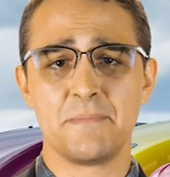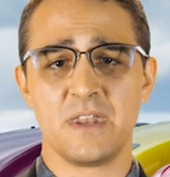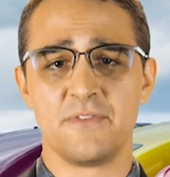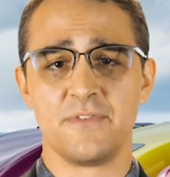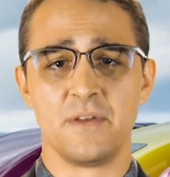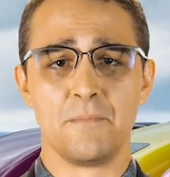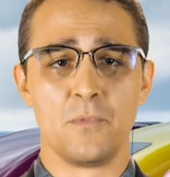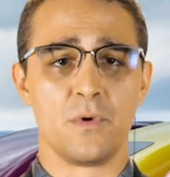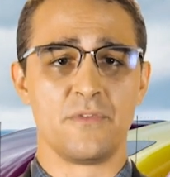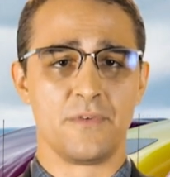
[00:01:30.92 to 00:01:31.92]
benefit
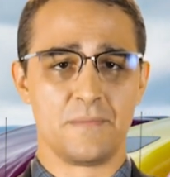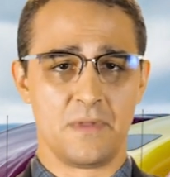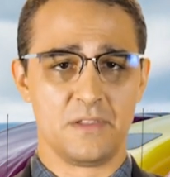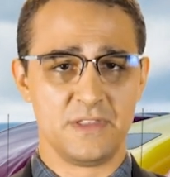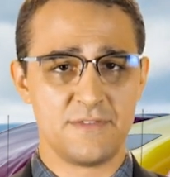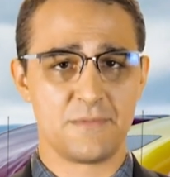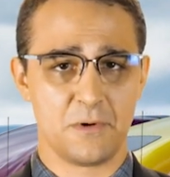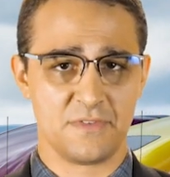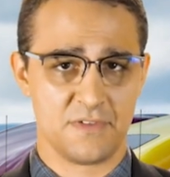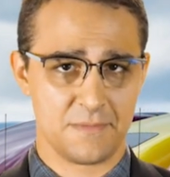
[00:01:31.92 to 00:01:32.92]
more from a leaf
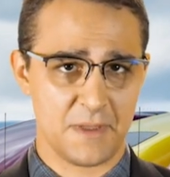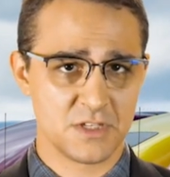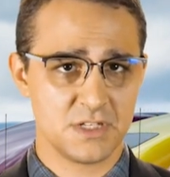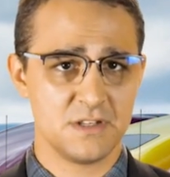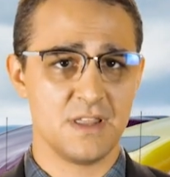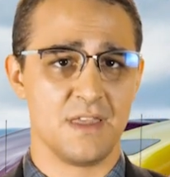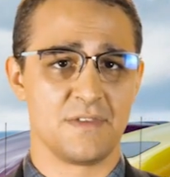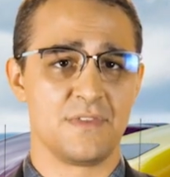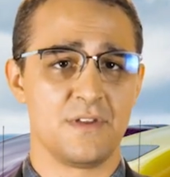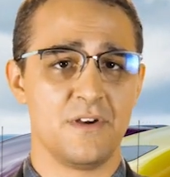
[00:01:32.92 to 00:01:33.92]
spring suspension
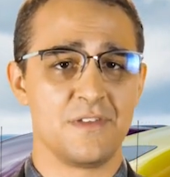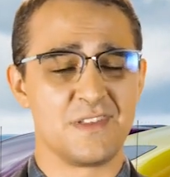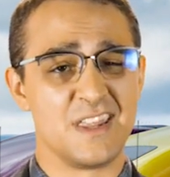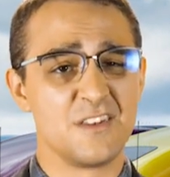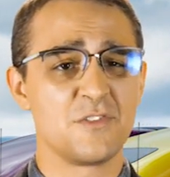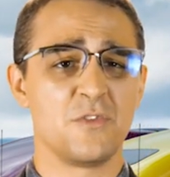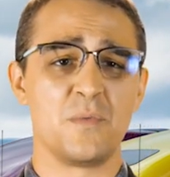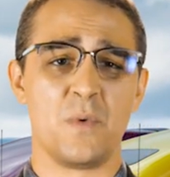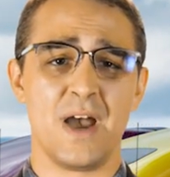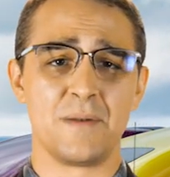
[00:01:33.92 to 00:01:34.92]
as there is an
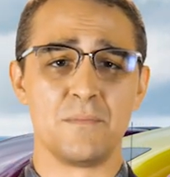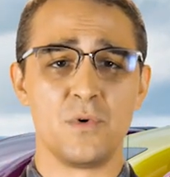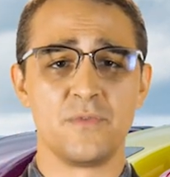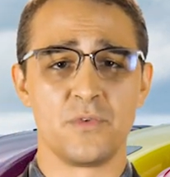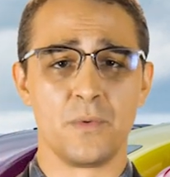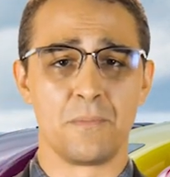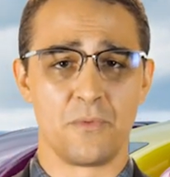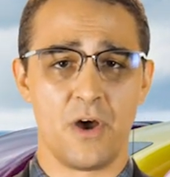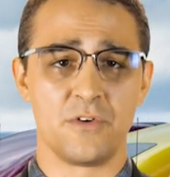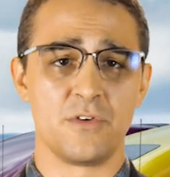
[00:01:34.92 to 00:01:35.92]
industry-wide move to a
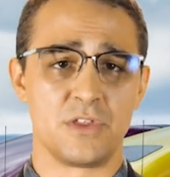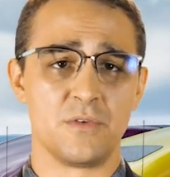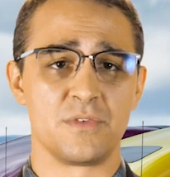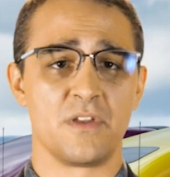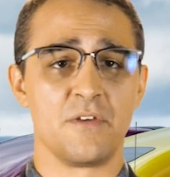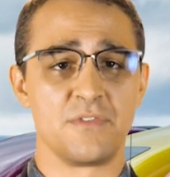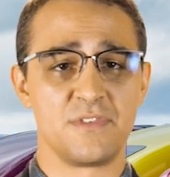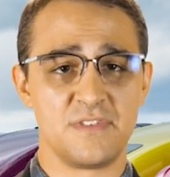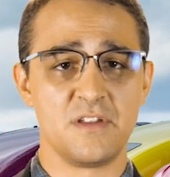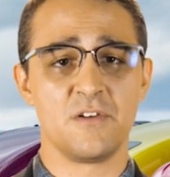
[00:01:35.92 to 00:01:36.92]
broader use of
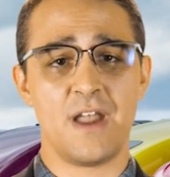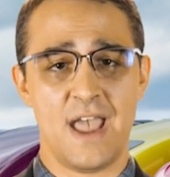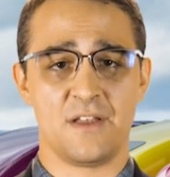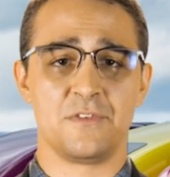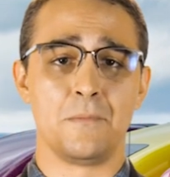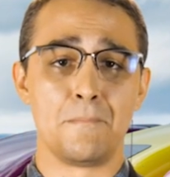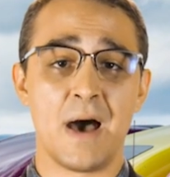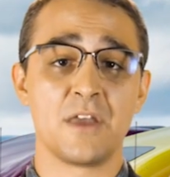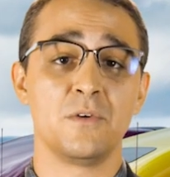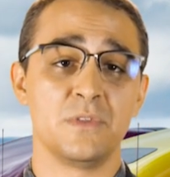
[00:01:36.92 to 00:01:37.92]
steer axle
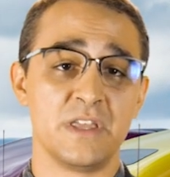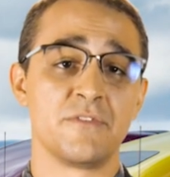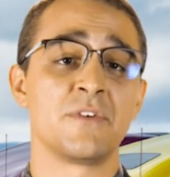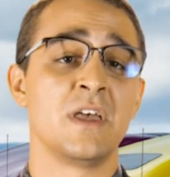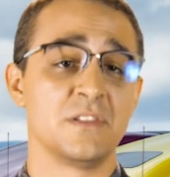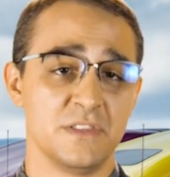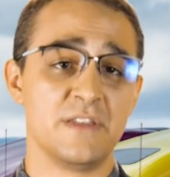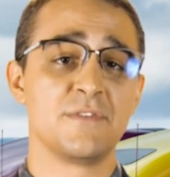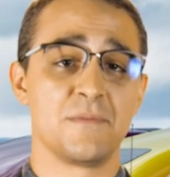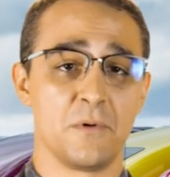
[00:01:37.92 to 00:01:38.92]
monoleaf
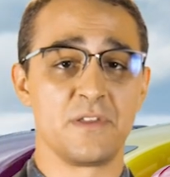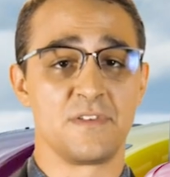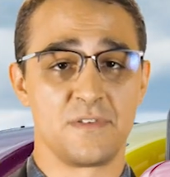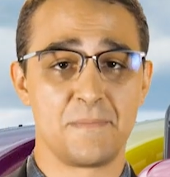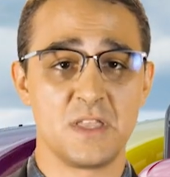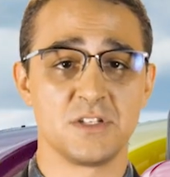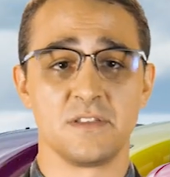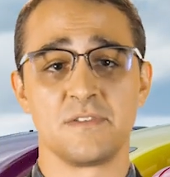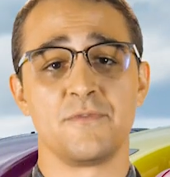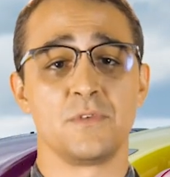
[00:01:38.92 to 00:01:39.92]
leaf spring
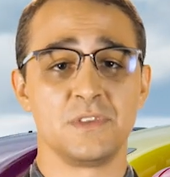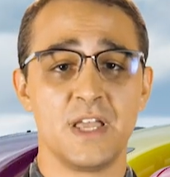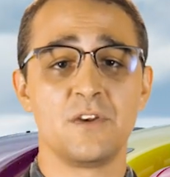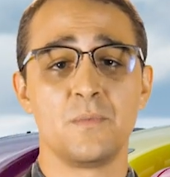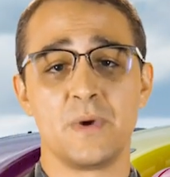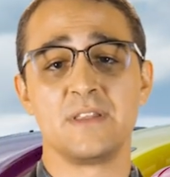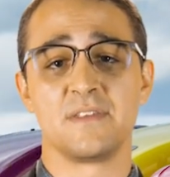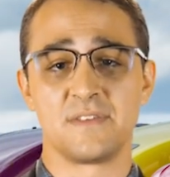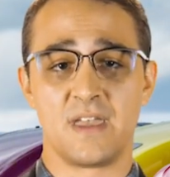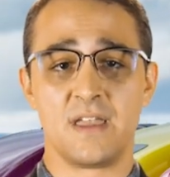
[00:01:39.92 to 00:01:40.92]
suspensions for lighter weight
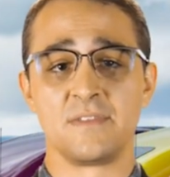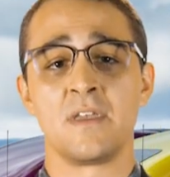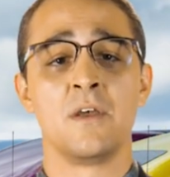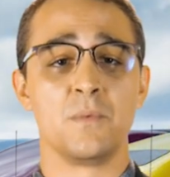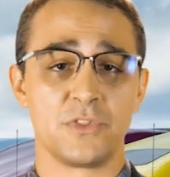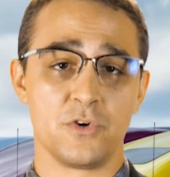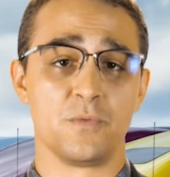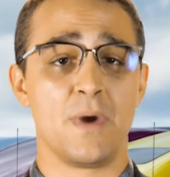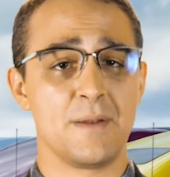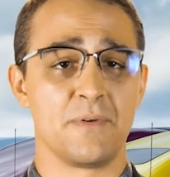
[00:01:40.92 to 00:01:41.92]
designs with good
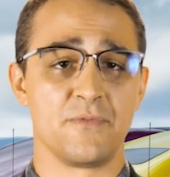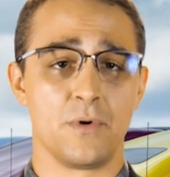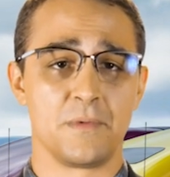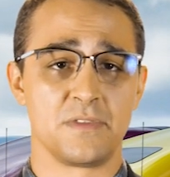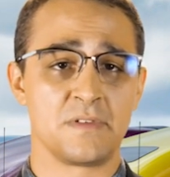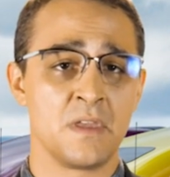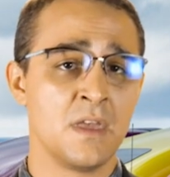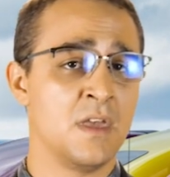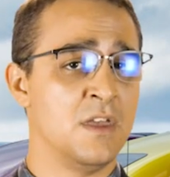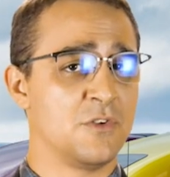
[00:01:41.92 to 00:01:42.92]
ride performance.
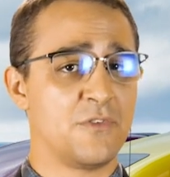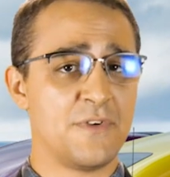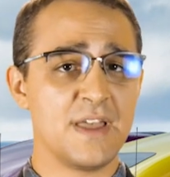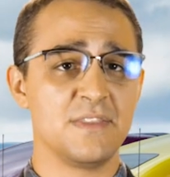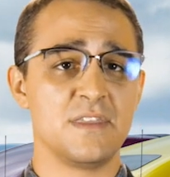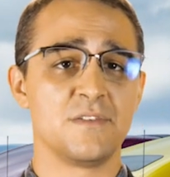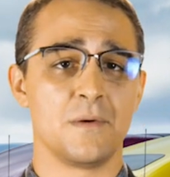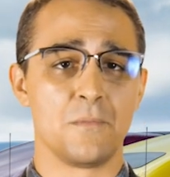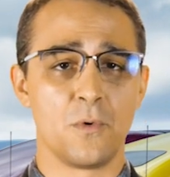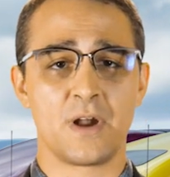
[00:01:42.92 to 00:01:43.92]
You'll find these are
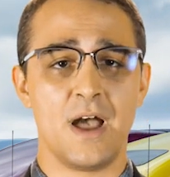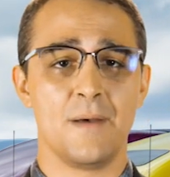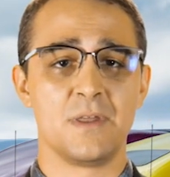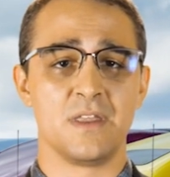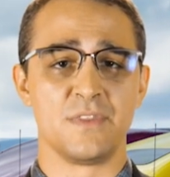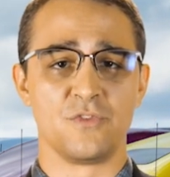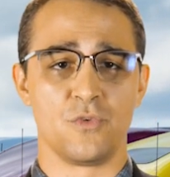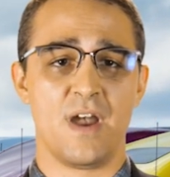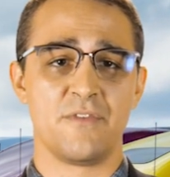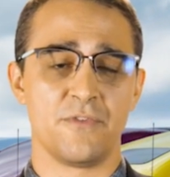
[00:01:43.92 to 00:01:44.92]
more common in the
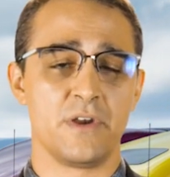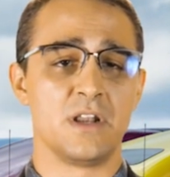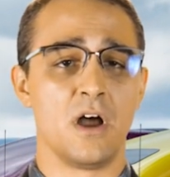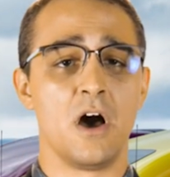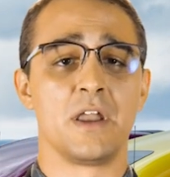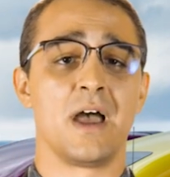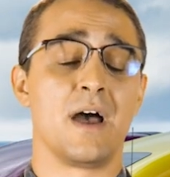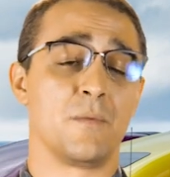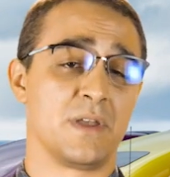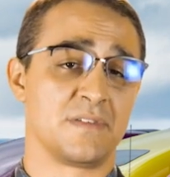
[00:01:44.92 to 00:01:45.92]
dry freight on
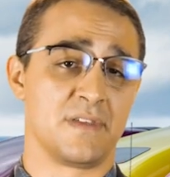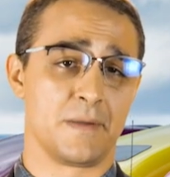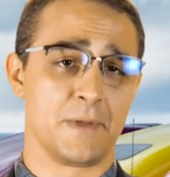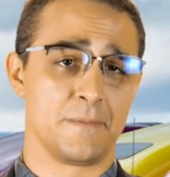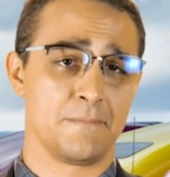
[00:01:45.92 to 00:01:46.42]
highway segment.